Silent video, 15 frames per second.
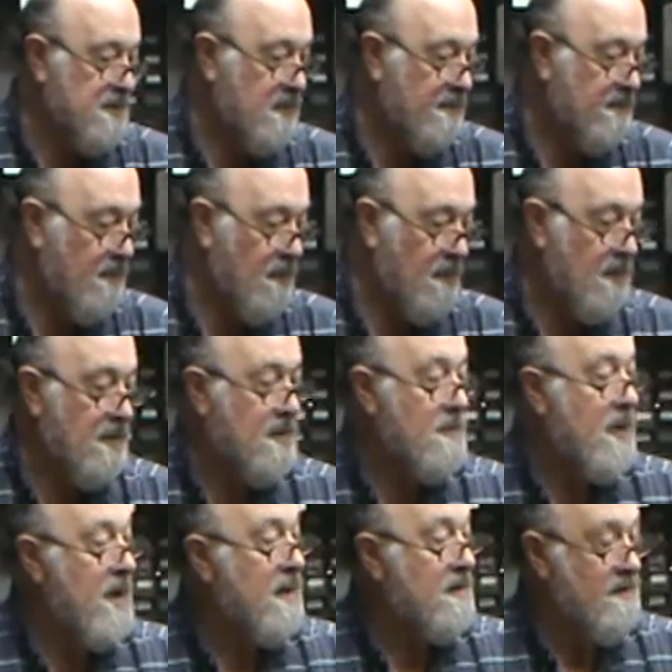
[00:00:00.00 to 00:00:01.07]
and a 4 on the
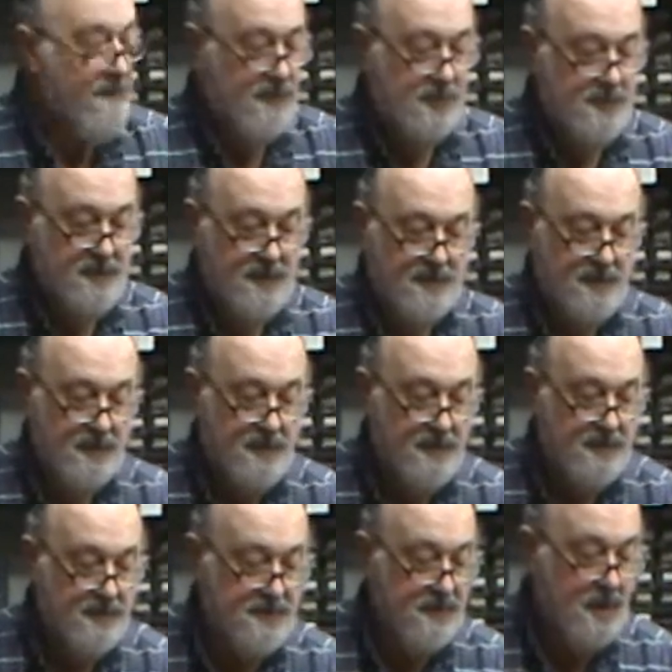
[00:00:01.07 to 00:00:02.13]
back of each piece of
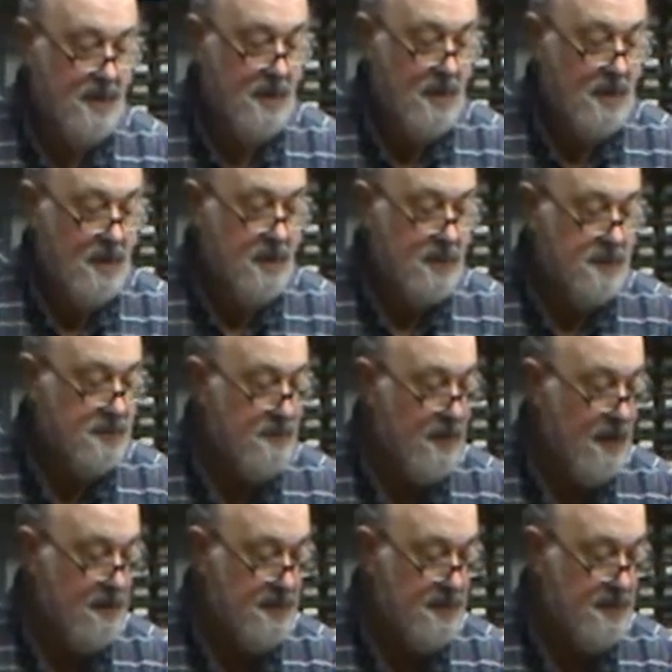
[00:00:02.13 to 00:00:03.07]
this. So now